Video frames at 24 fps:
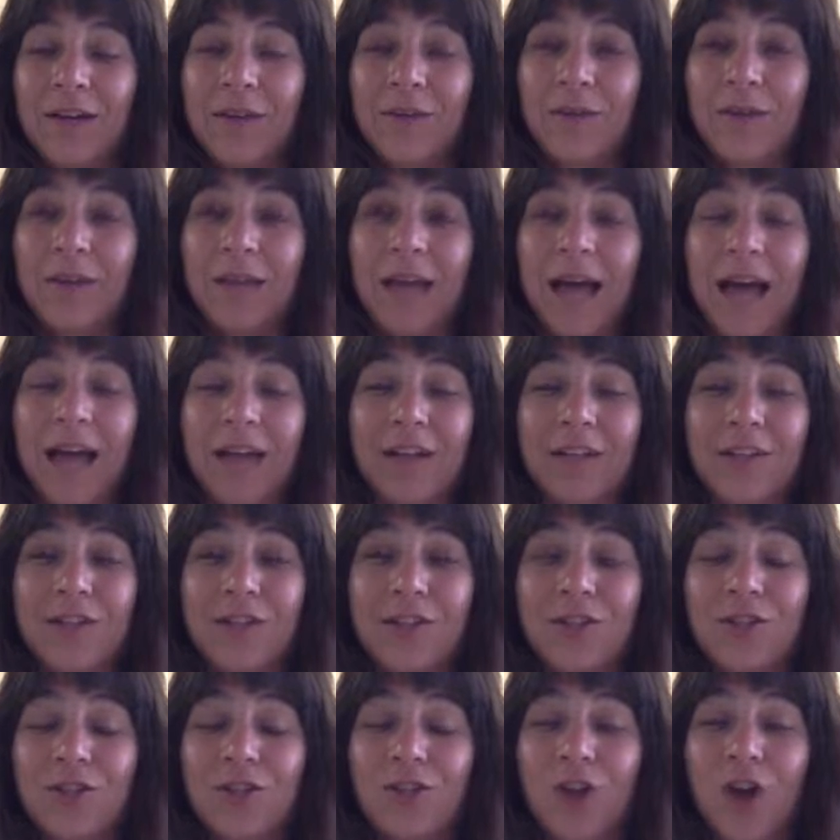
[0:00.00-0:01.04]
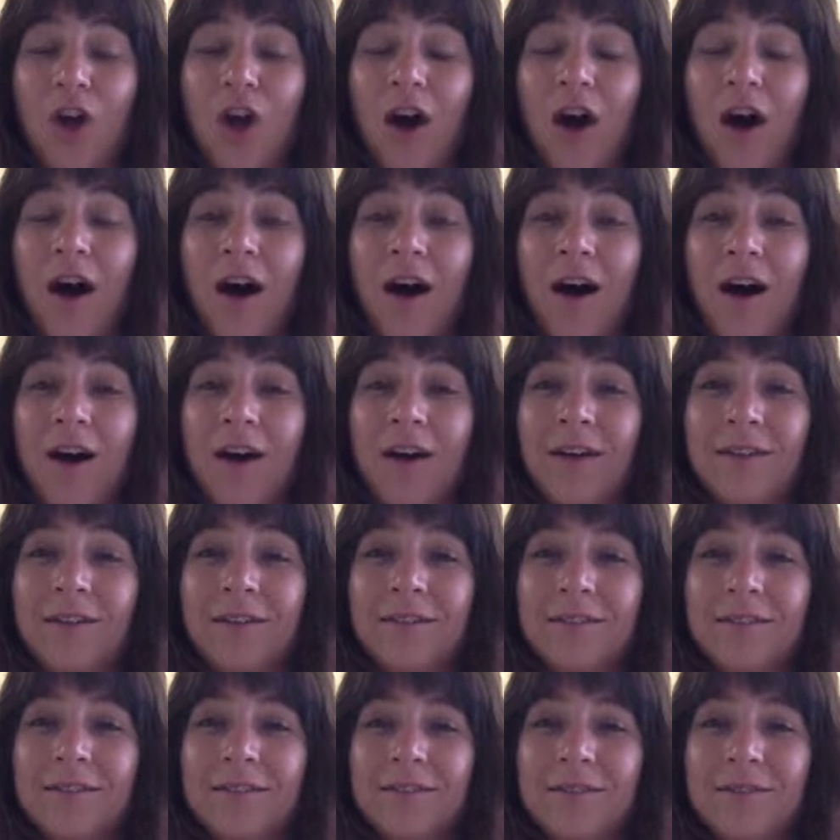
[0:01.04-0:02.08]
Relax your jaw,
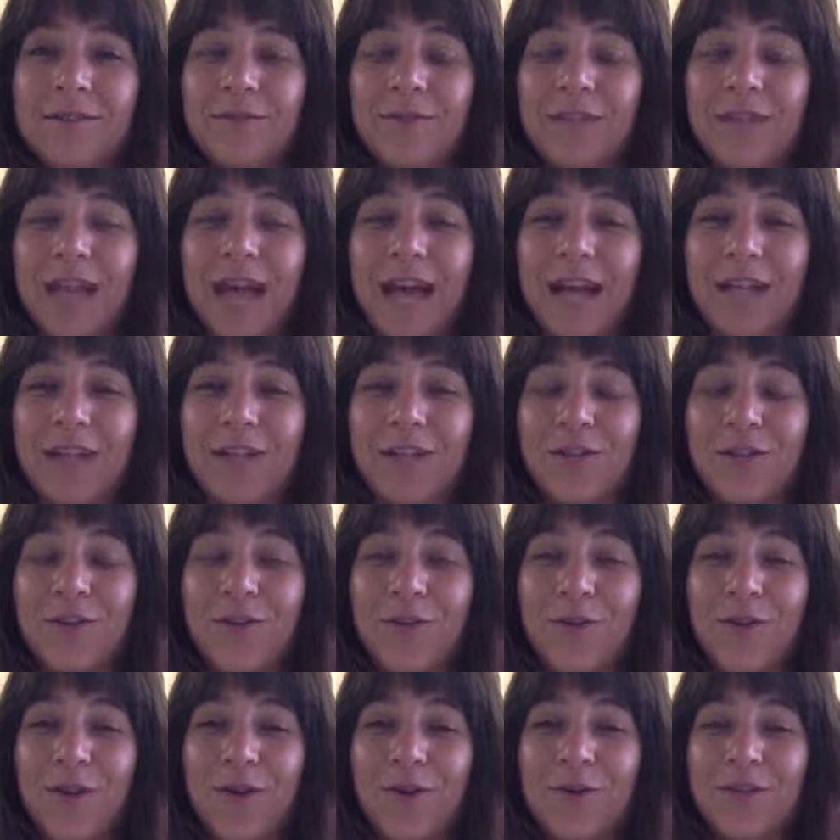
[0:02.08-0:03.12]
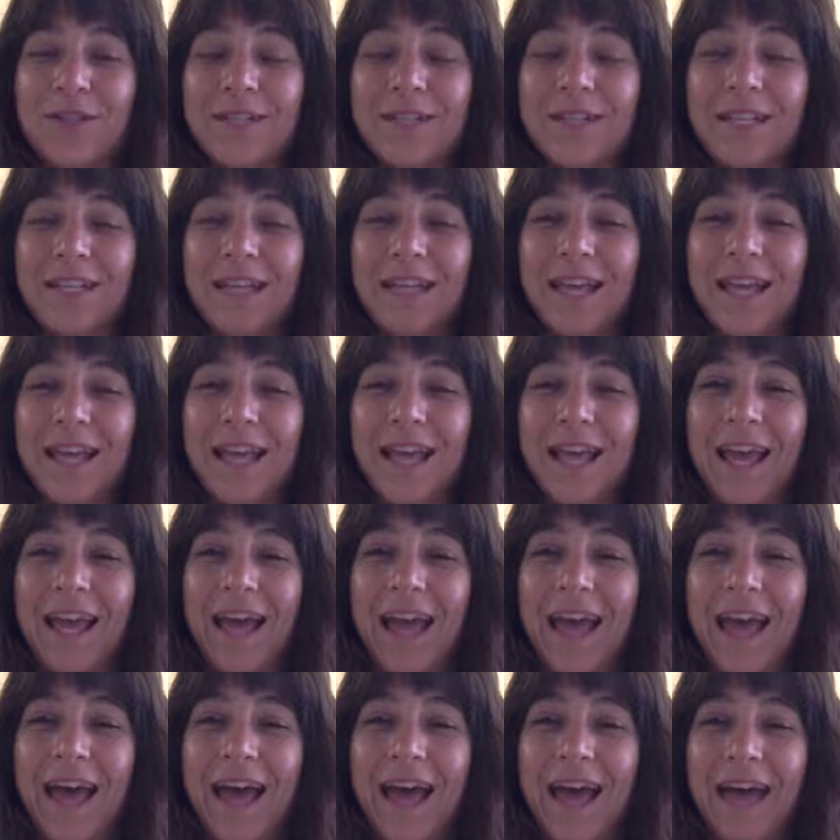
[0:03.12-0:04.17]
relax your throat,
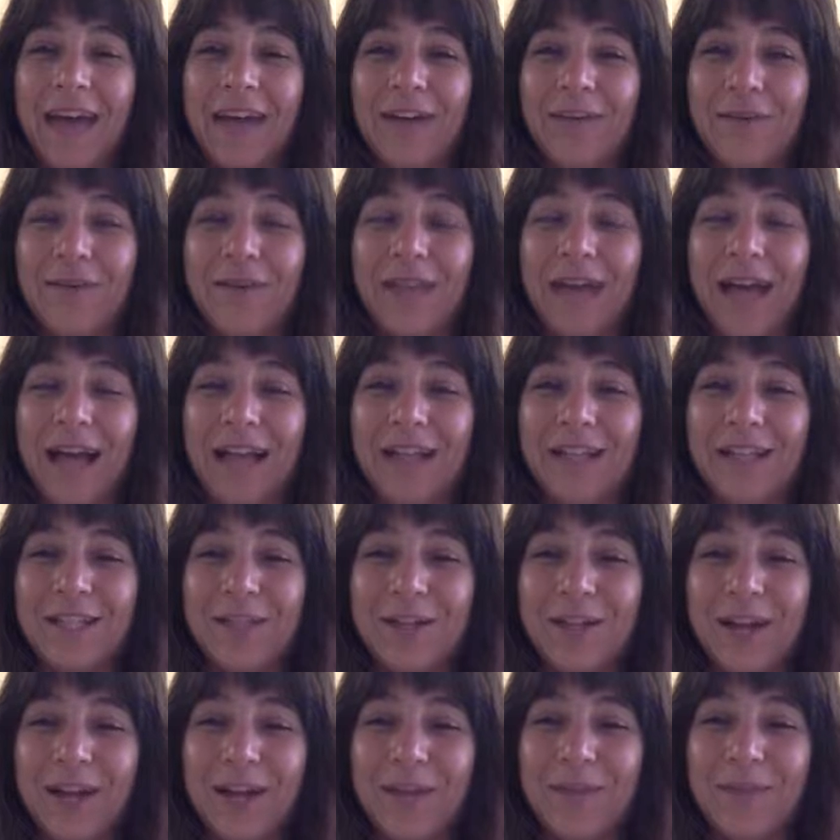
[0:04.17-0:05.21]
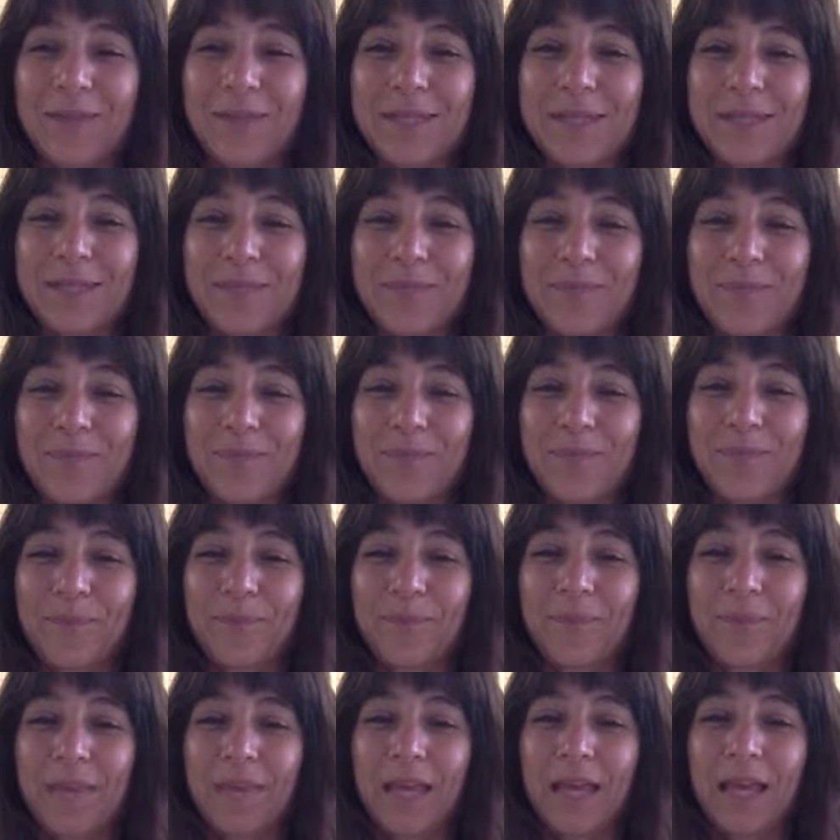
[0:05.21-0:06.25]
and relax your hips.
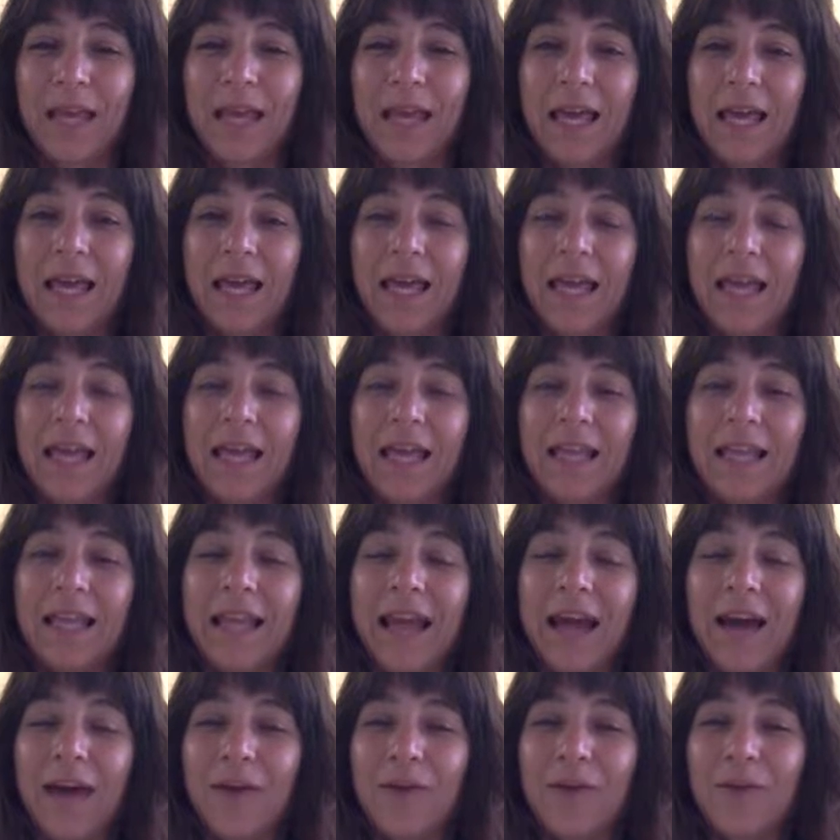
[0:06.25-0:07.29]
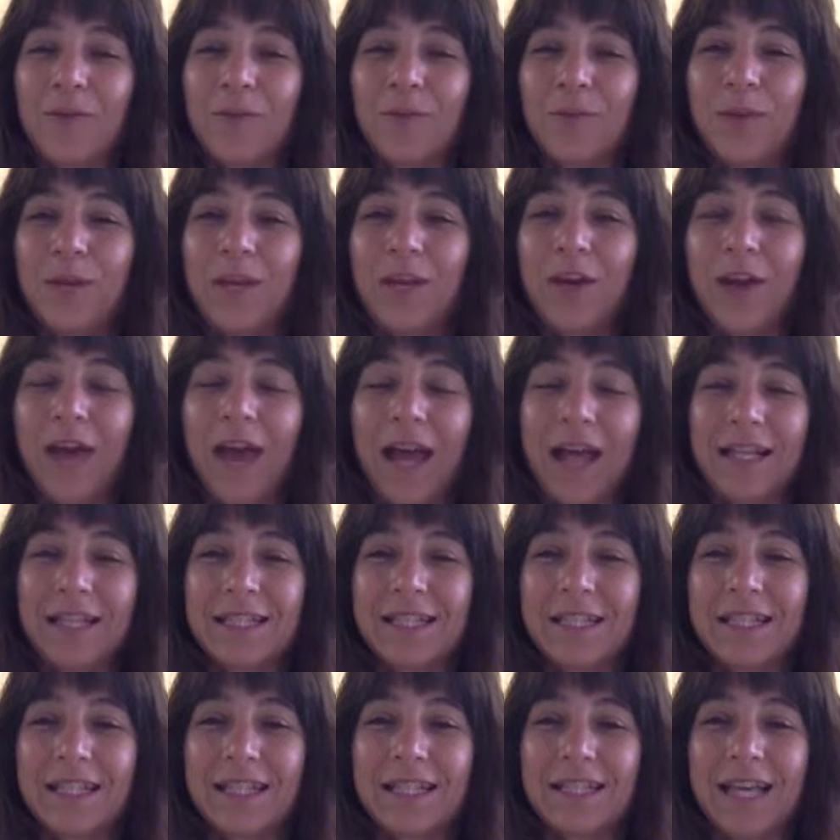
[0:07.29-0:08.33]
Now, bring your
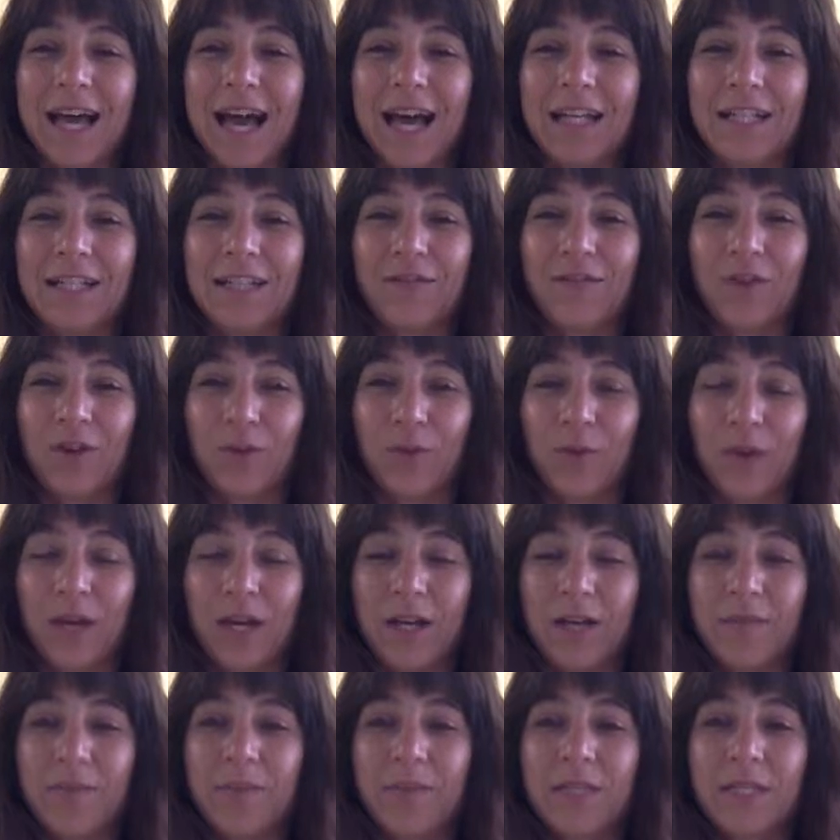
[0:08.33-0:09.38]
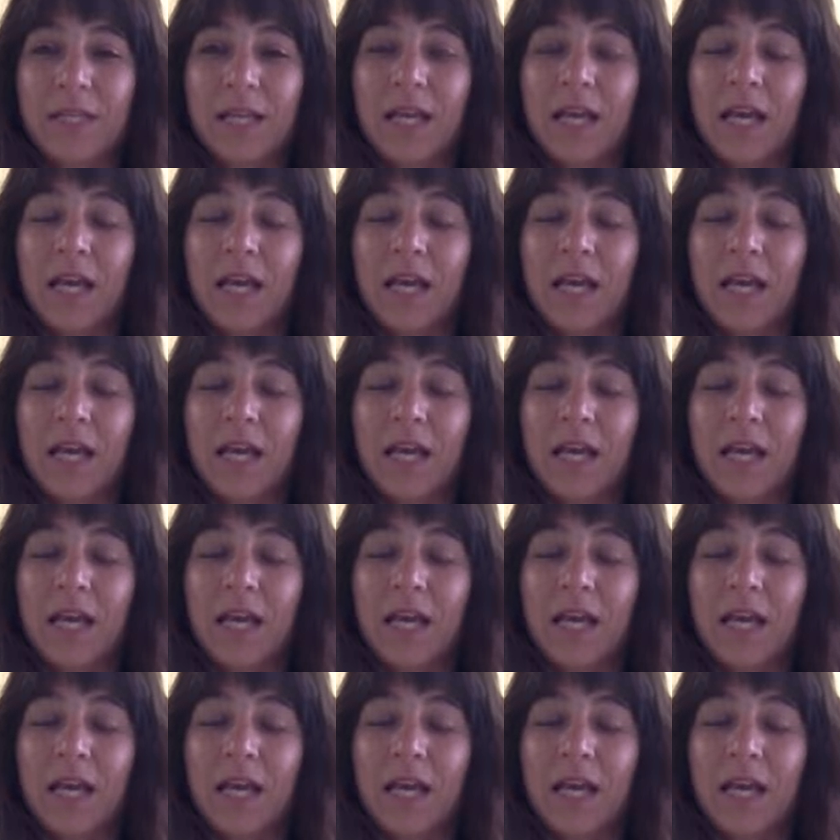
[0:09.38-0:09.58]
hands to the sides of your ribs.